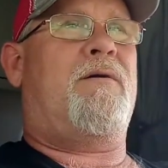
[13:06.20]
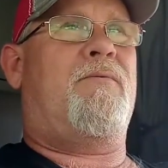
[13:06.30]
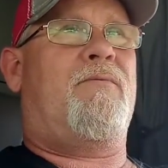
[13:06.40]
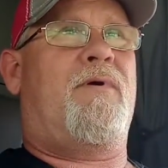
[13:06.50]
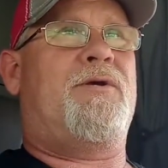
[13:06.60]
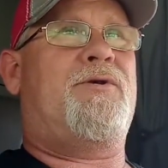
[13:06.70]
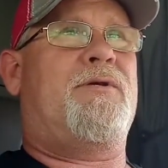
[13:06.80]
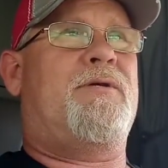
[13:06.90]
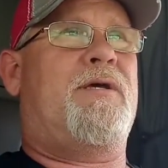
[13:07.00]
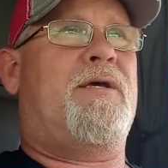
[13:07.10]

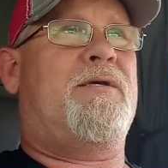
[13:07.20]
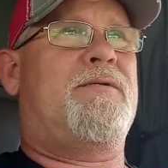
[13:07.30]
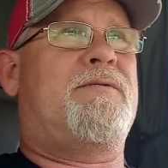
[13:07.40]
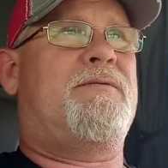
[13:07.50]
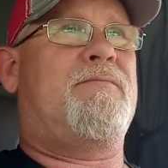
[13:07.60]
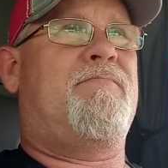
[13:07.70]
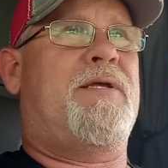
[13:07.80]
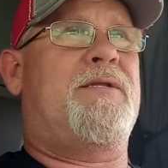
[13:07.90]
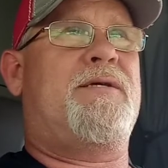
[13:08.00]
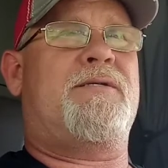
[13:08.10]
Russia has
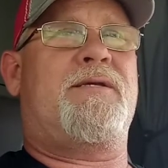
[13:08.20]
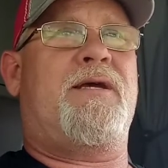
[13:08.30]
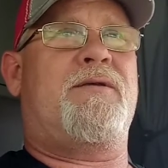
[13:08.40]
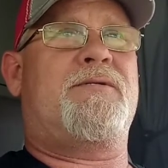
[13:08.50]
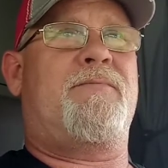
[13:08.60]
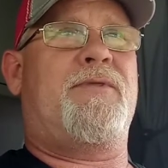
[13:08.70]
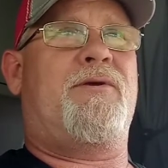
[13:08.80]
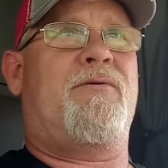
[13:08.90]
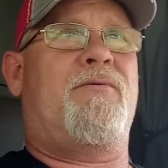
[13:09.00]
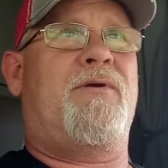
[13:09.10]
been testing out some of
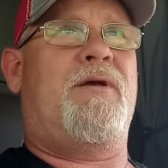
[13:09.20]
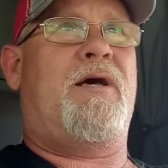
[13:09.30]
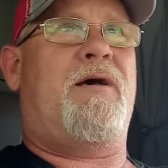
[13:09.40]
their